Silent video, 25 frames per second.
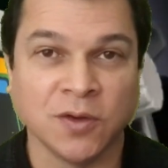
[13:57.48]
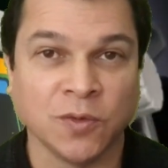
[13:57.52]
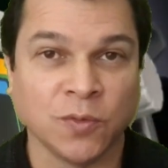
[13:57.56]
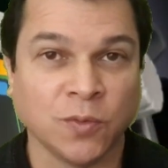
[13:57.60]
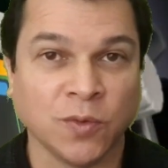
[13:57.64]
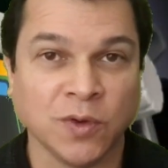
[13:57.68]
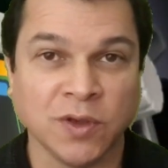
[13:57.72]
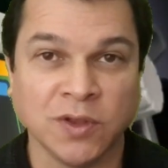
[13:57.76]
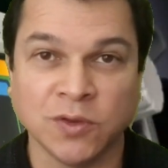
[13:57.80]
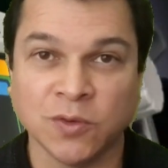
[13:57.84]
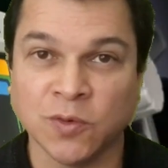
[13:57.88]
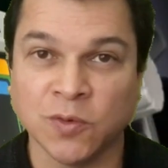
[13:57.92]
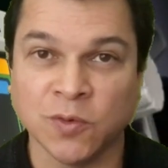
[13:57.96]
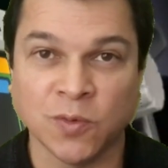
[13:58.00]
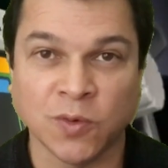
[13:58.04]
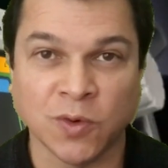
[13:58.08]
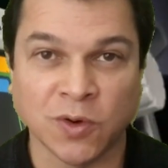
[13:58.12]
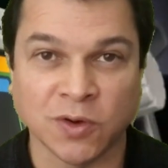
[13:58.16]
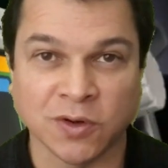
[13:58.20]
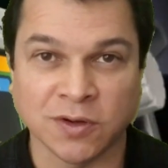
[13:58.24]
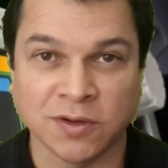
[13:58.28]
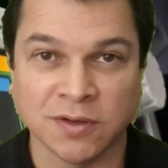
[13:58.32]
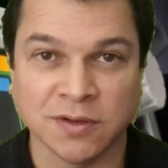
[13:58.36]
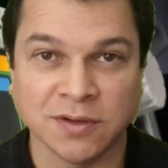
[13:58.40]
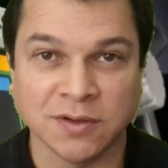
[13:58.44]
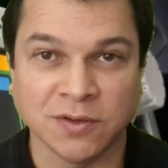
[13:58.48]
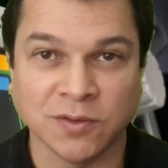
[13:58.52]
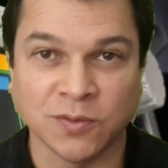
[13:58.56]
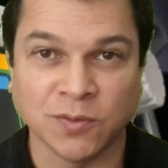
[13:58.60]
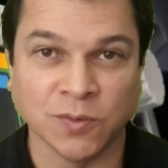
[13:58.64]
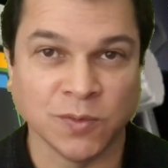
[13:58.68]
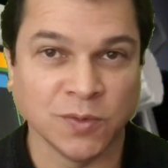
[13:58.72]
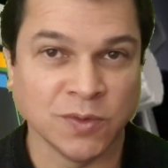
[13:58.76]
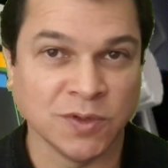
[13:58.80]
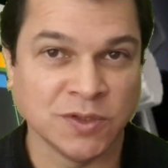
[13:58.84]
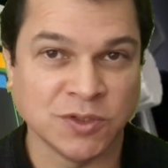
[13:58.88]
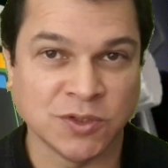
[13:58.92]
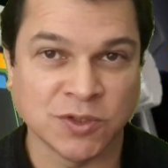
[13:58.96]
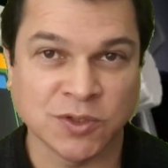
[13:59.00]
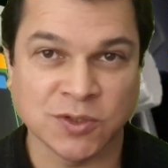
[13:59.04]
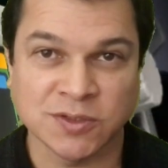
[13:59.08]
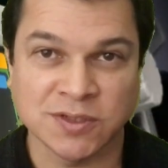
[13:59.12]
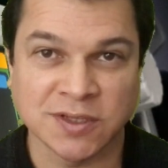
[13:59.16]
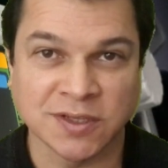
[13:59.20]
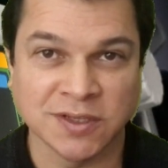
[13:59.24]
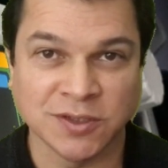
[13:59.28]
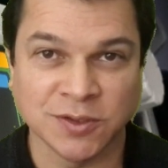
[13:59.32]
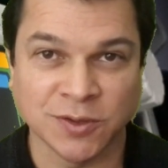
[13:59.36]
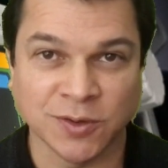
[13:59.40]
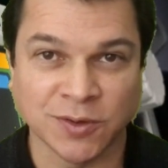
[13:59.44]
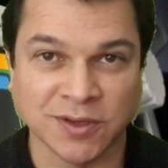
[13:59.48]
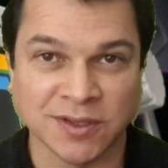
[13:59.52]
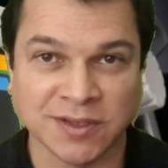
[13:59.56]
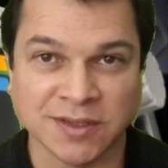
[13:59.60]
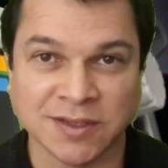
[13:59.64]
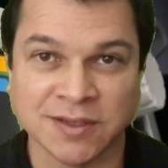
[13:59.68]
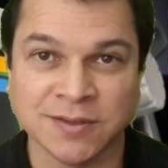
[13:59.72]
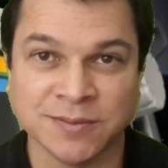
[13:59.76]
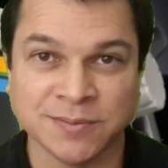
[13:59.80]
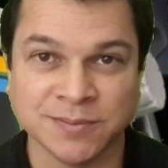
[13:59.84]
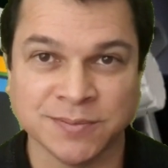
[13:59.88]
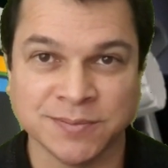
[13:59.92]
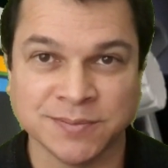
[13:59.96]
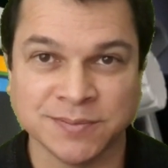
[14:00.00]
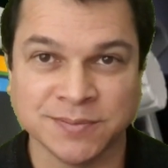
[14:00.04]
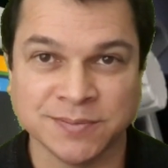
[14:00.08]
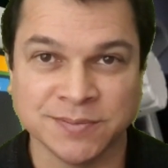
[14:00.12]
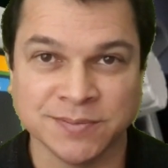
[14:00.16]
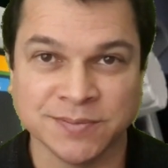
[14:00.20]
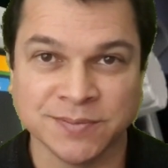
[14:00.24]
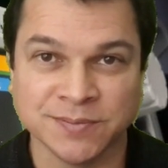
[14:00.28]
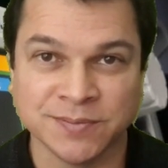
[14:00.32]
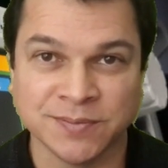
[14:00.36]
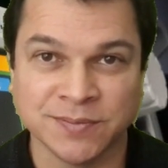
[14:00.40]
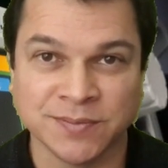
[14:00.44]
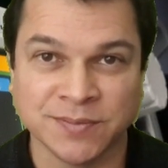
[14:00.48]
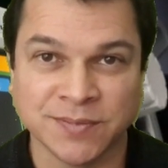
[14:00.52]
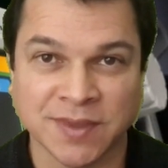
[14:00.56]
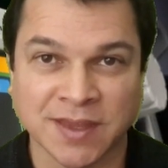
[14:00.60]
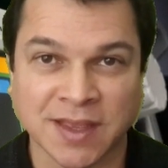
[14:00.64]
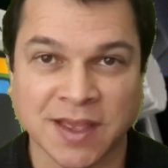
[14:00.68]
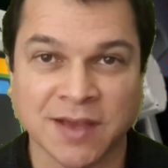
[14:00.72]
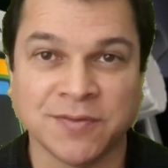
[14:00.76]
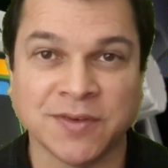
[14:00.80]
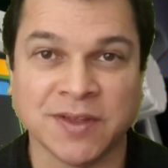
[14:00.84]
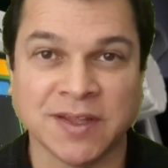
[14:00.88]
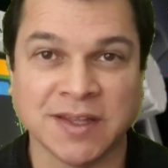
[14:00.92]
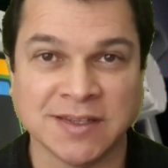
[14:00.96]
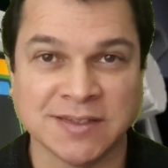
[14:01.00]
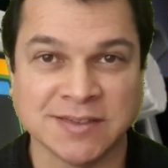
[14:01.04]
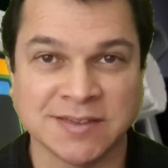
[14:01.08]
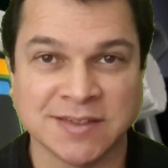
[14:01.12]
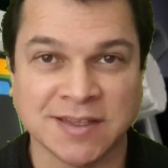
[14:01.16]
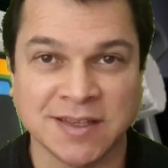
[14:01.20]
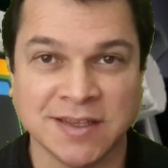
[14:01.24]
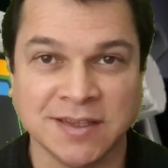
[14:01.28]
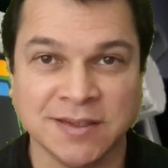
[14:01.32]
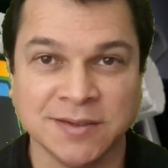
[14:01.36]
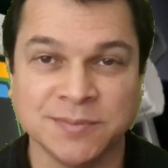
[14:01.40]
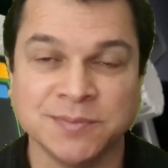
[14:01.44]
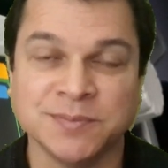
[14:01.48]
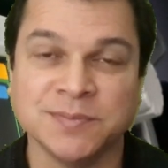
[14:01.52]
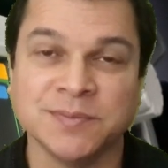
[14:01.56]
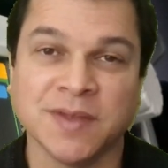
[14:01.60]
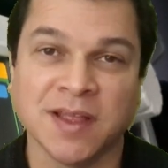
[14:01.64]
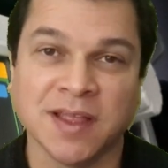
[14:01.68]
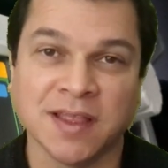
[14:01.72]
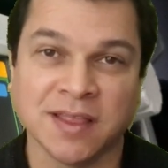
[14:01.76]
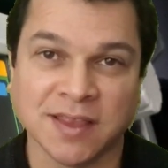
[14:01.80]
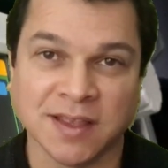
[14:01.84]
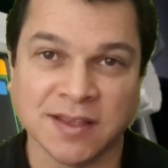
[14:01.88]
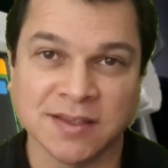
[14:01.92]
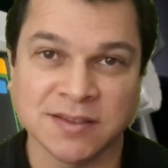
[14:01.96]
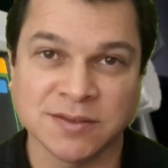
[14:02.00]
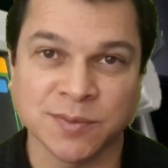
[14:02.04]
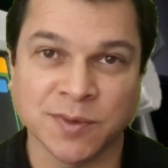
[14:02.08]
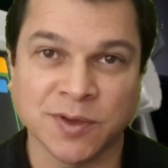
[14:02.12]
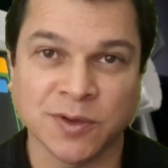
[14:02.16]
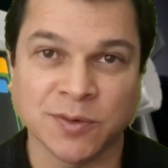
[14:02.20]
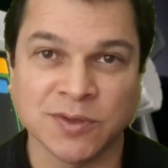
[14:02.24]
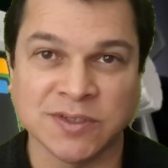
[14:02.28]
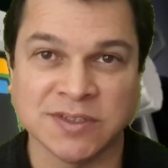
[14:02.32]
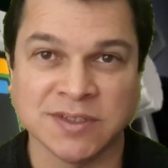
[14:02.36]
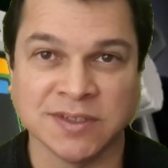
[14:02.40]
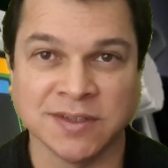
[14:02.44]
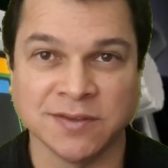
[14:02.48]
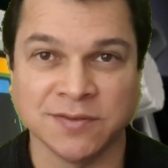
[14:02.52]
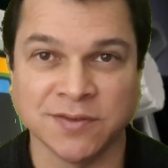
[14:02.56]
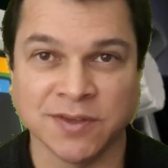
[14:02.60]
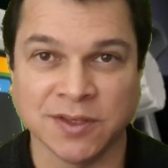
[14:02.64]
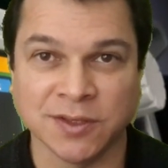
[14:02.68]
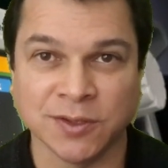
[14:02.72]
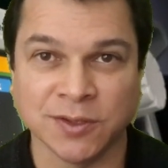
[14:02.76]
We don't work. We just enjoy it. Have a nice day. Thanks by watching the